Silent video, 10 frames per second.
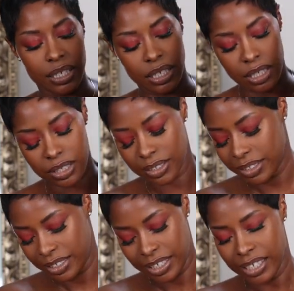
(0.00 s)
It,
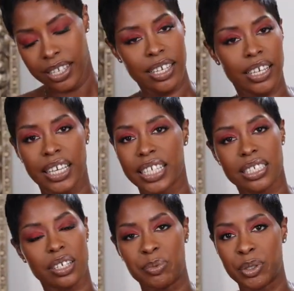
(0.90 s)

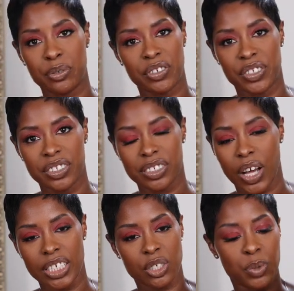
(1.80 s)
it's so beautiful. So
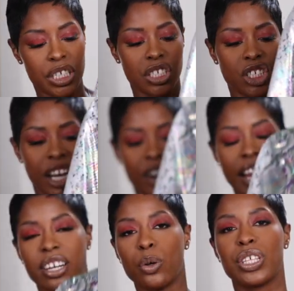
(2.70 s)
I just wanted to share.
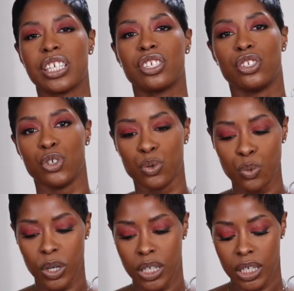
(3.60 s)
I know this is
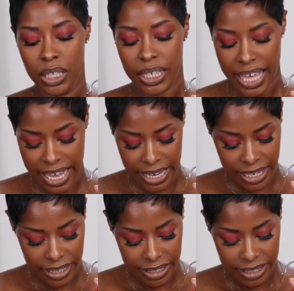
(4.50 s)
new
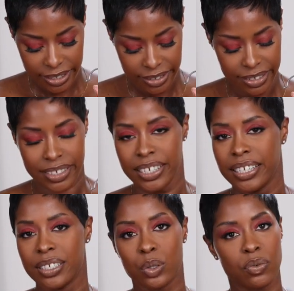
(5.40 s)
in,
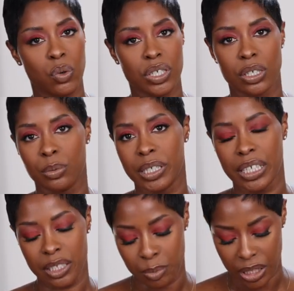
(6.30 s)
so of course it'll be
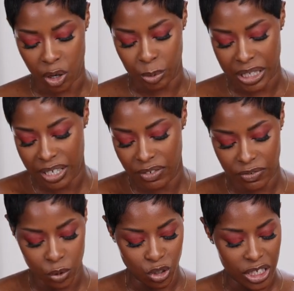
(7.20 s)
linked below, but even
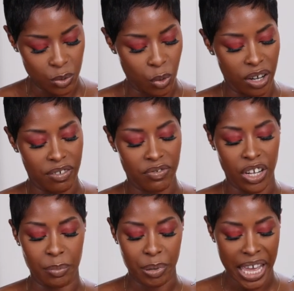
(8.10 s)
if you just want a
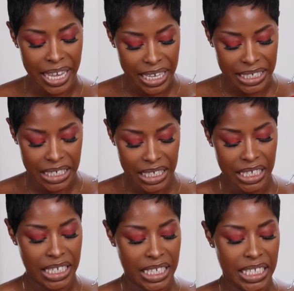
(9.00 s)
fun pant,
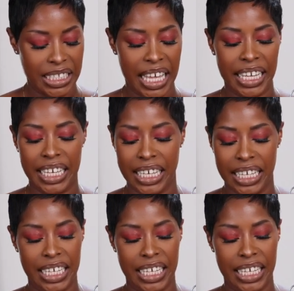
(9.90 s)
like